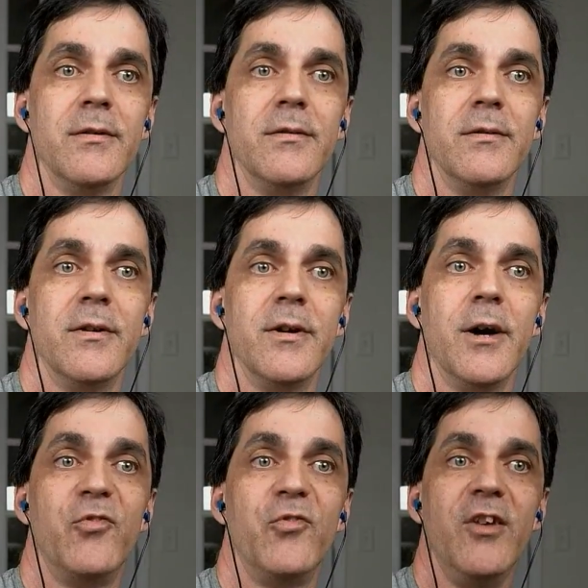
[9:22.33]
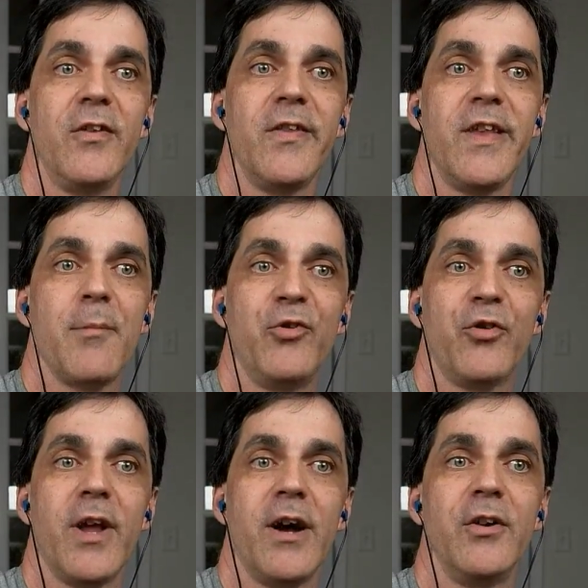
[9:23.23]
I'm changing the aperture now,
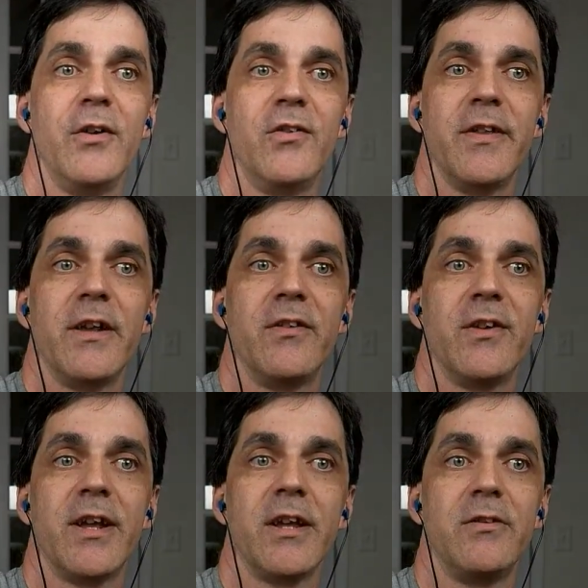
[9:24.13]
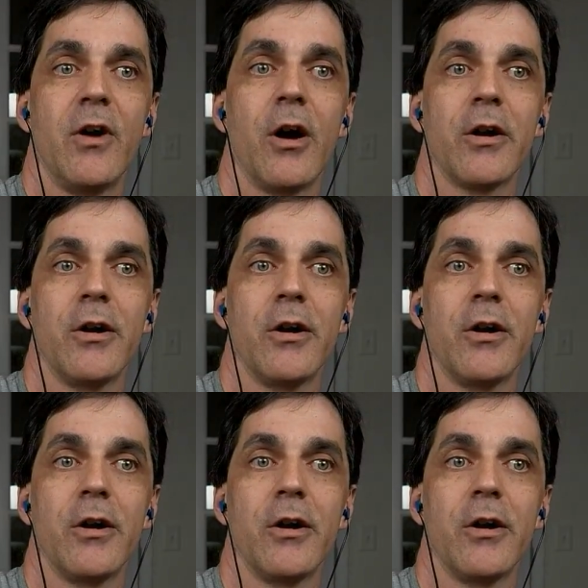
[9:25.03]
and you can see that it's getting darker.